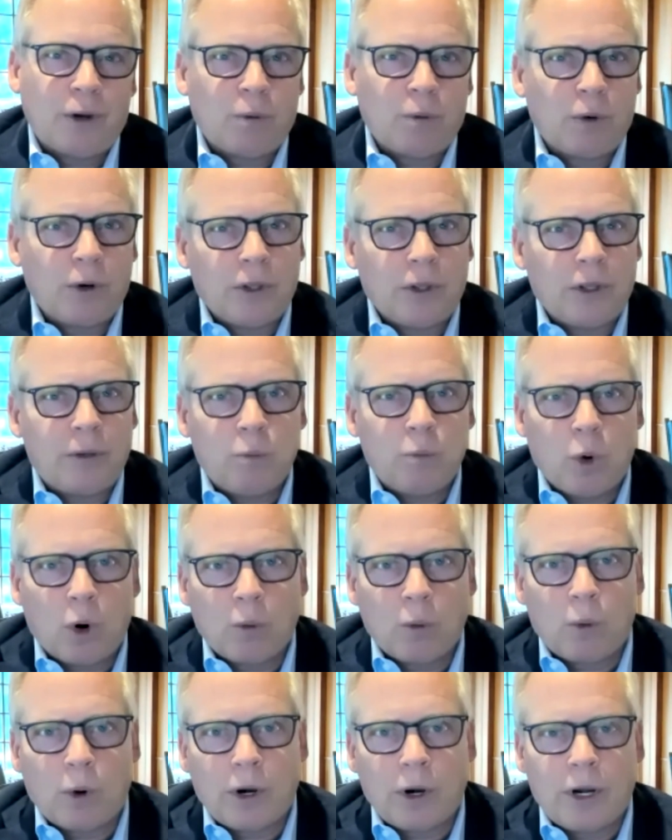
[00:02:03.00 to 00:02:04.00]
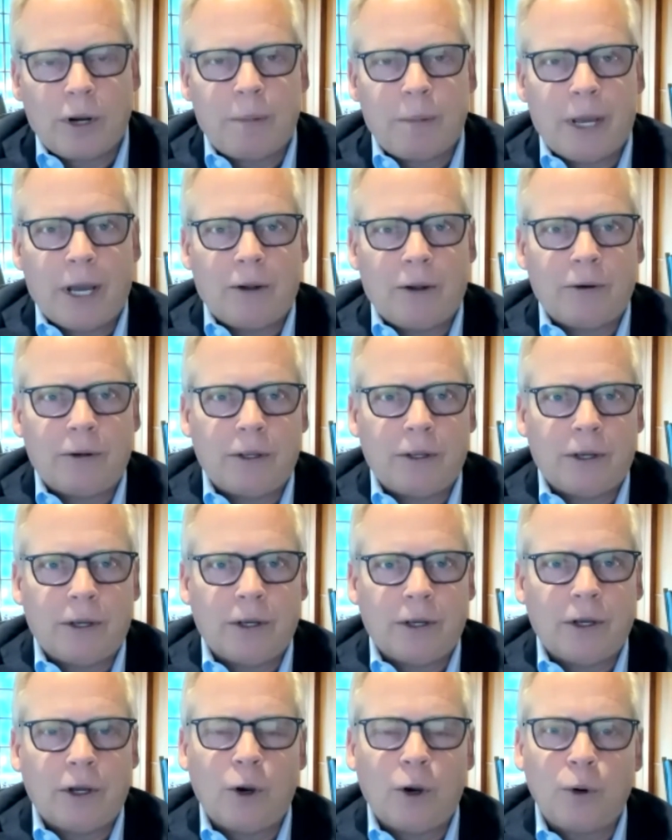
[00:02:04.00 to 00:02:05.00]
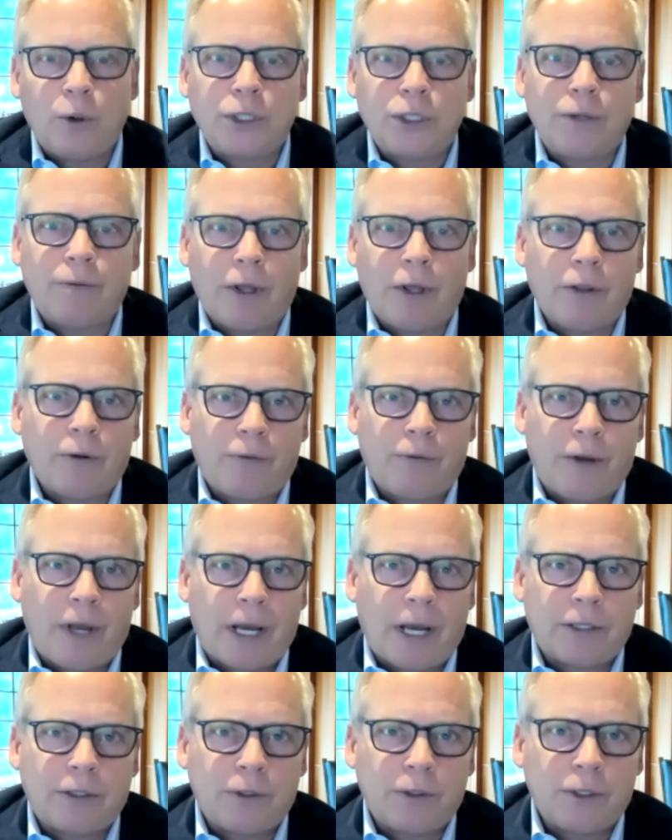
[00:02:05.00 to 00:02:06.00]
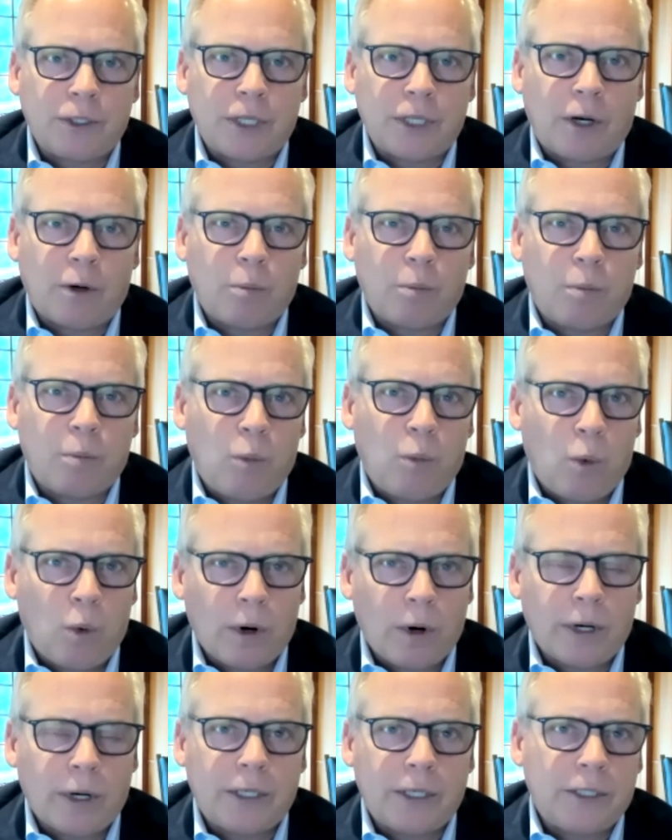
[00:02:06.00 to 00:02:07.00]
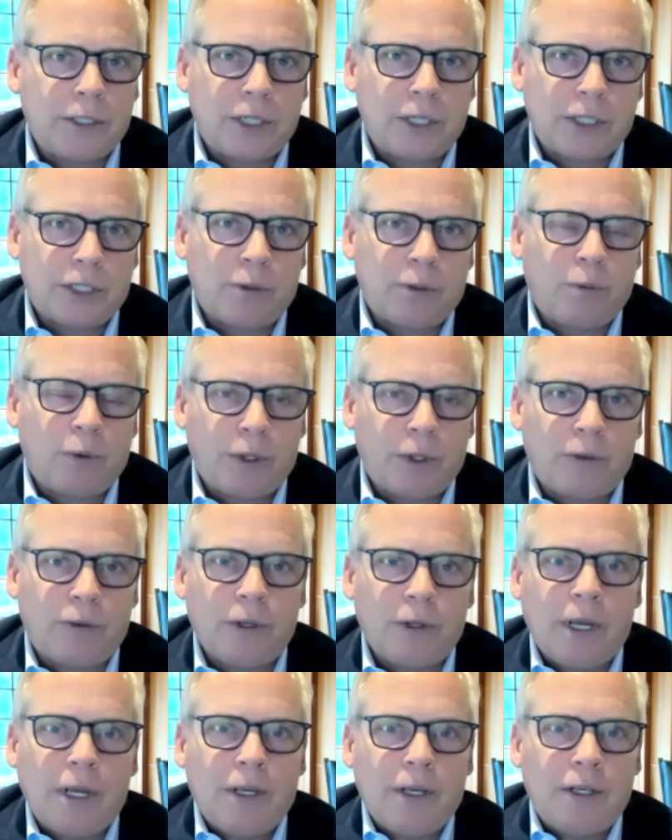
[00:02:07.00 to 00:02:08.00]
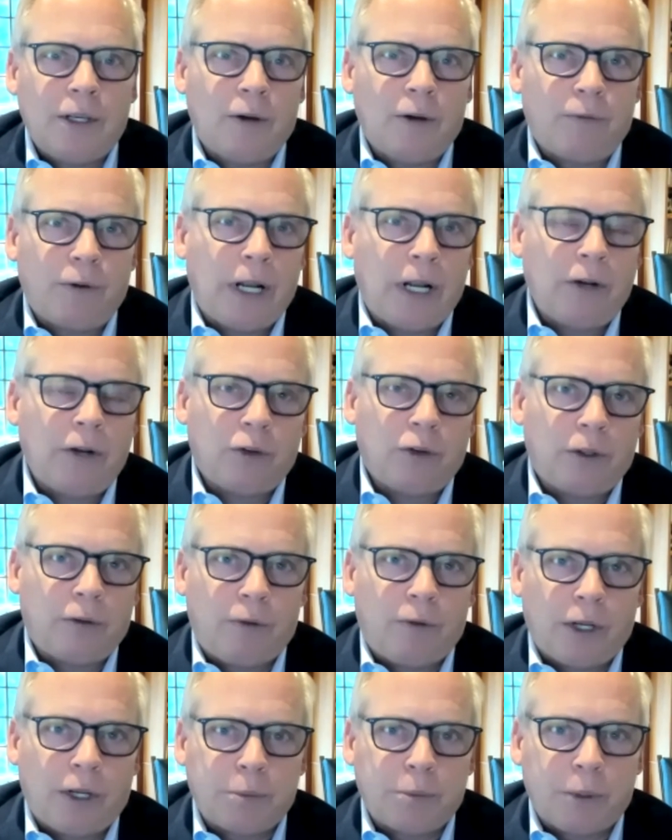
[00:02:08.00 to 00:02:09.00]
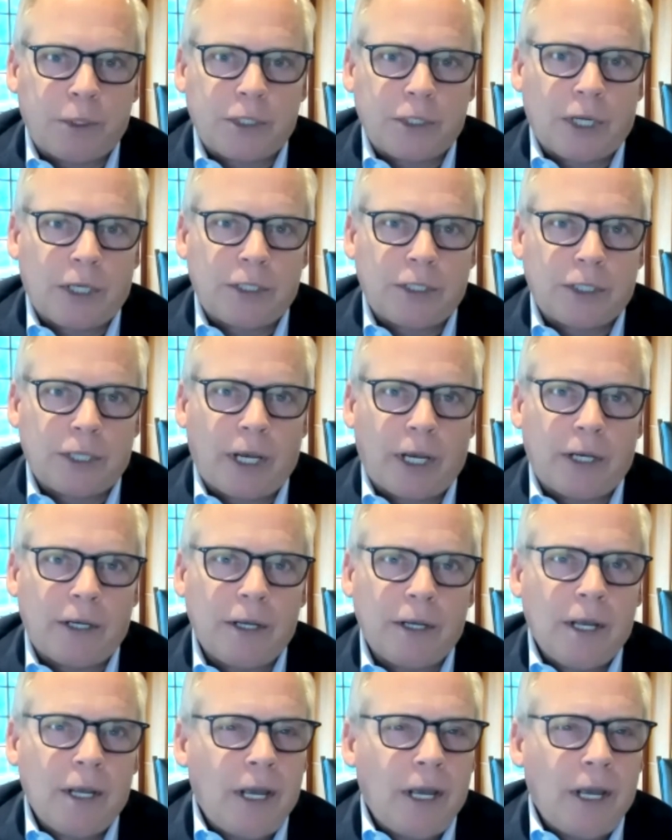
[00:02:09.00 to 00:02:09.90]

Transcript: really more worried about a host of other factors that are more consistent with financial investments, I'd say.